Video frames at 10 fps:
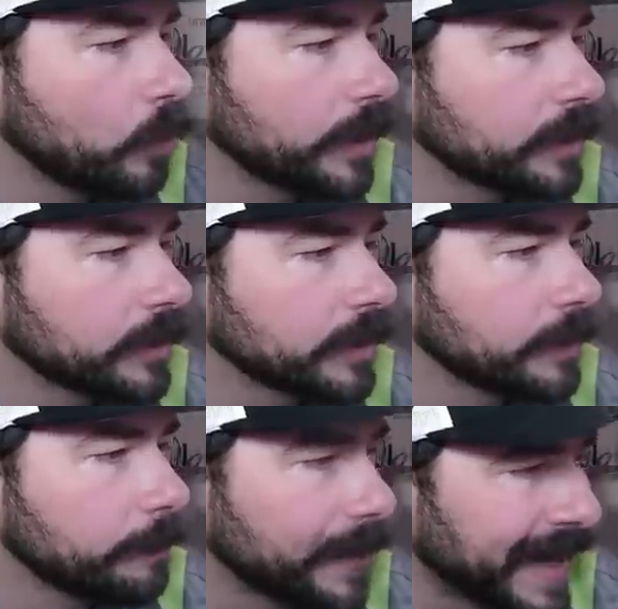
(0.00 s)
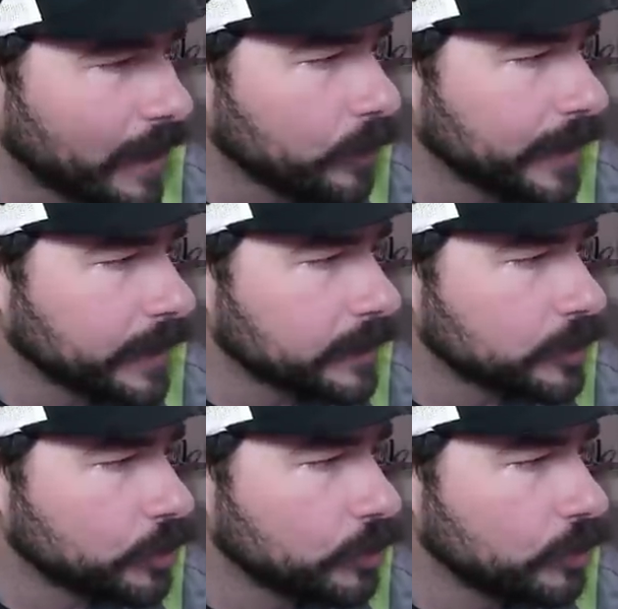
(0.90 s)
with comparing
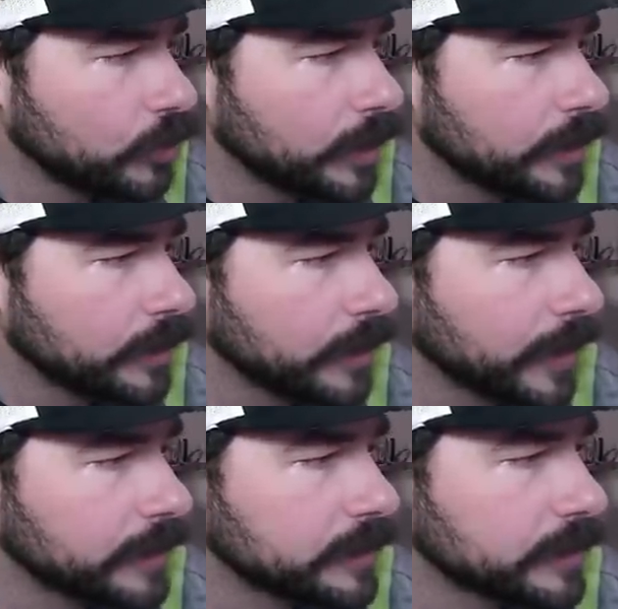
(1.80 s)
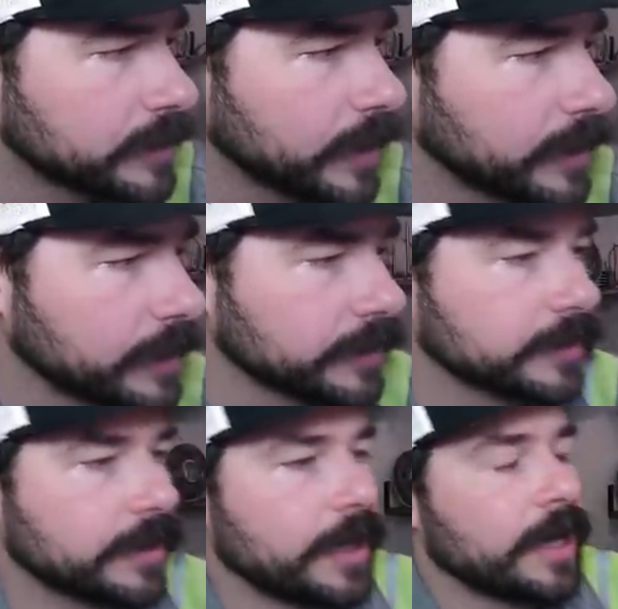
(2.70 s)
two engines like this.